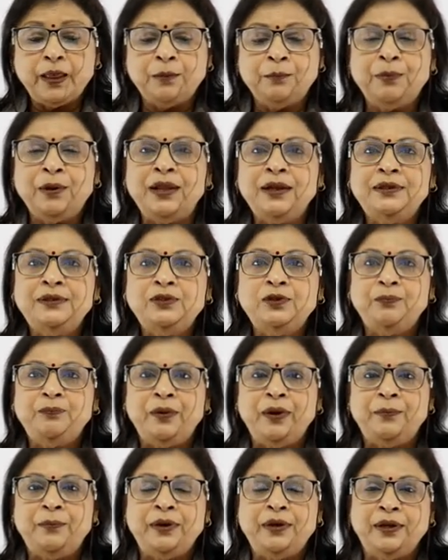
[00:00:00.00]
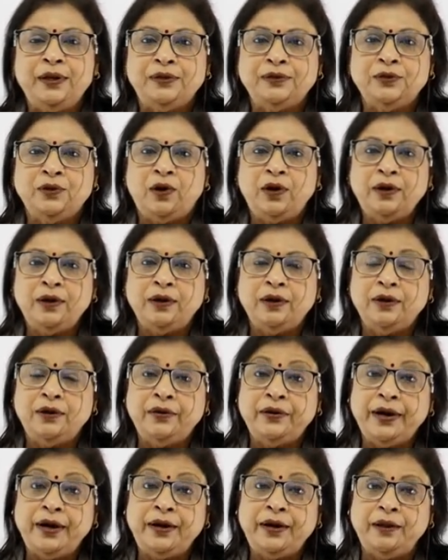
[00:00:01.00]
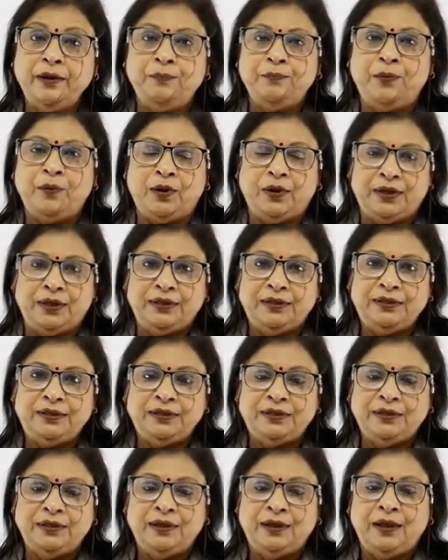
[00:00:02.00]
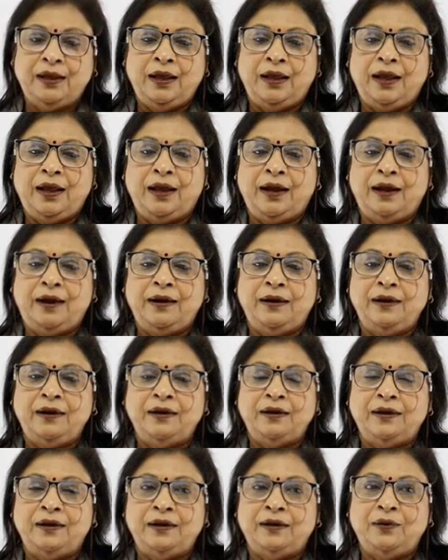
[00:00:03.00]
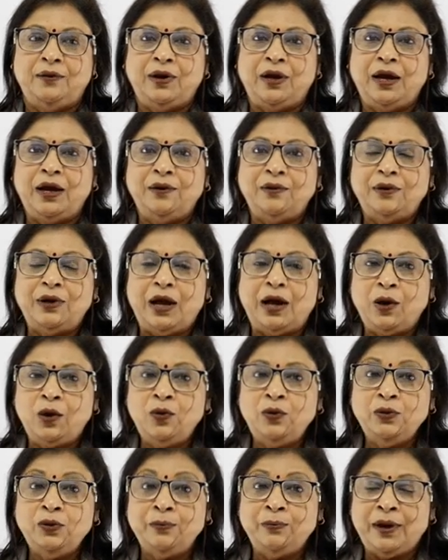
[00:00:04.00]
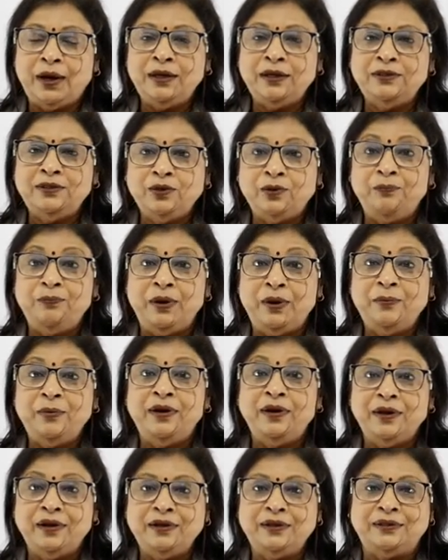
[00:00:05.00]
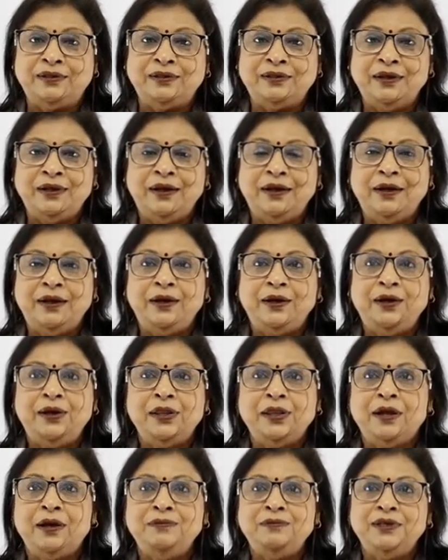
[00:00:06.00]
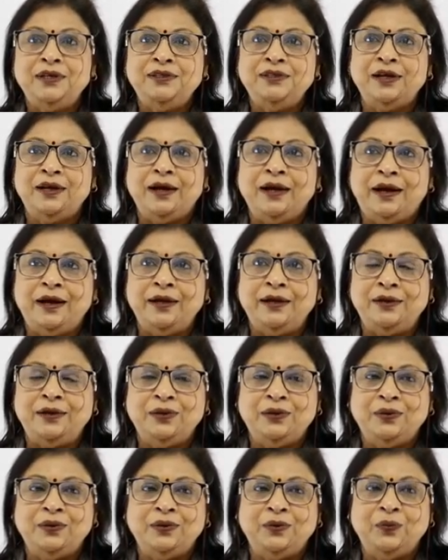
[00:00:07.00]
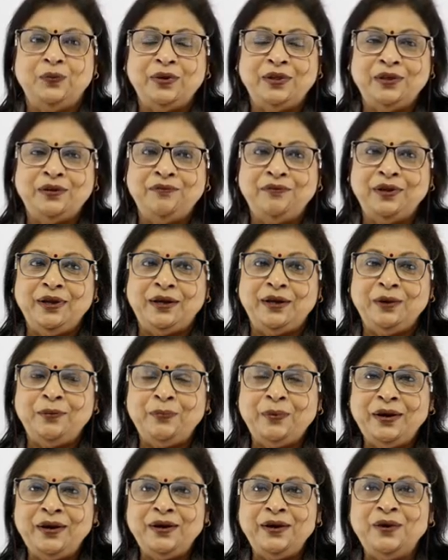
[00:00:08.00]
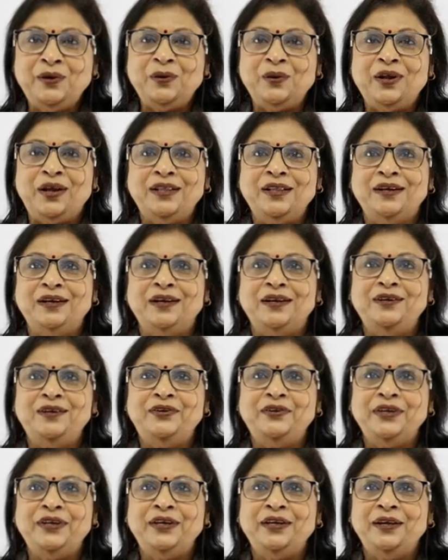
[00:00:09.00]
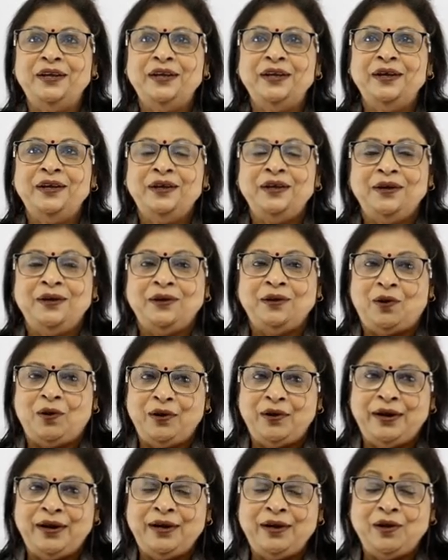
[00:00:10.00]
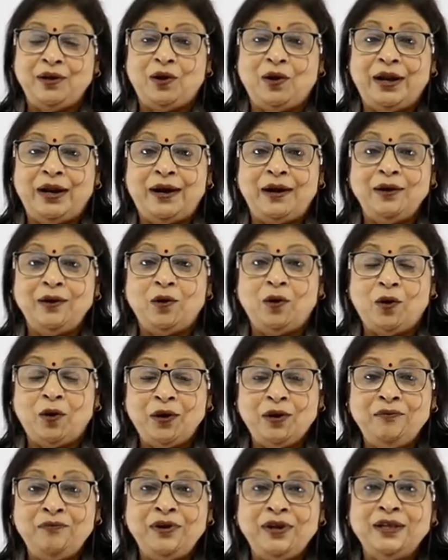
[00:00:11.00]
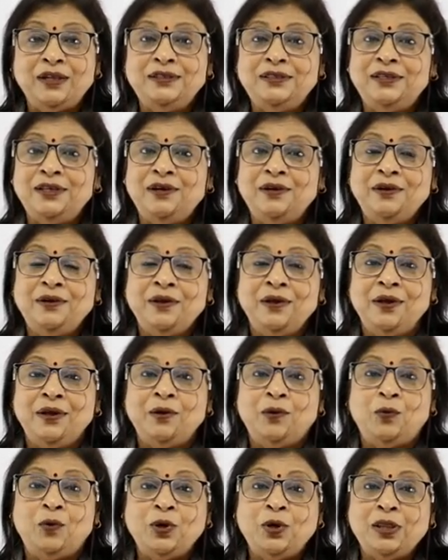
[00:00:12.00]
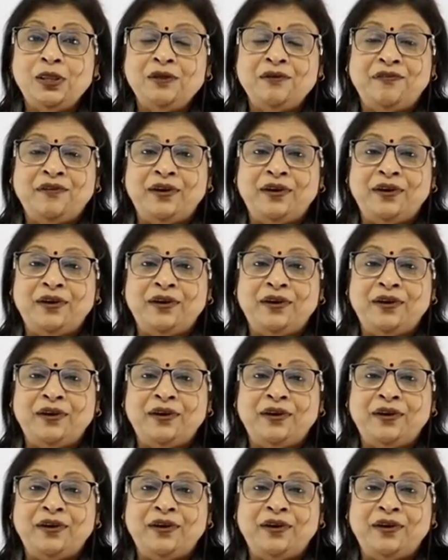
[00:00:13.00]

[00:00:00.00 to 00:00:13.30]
balance of payment has got a great importance and uh, how the balance of payment is, it serves as a guide whether we are dependent on other country, alright, and or we can say what is the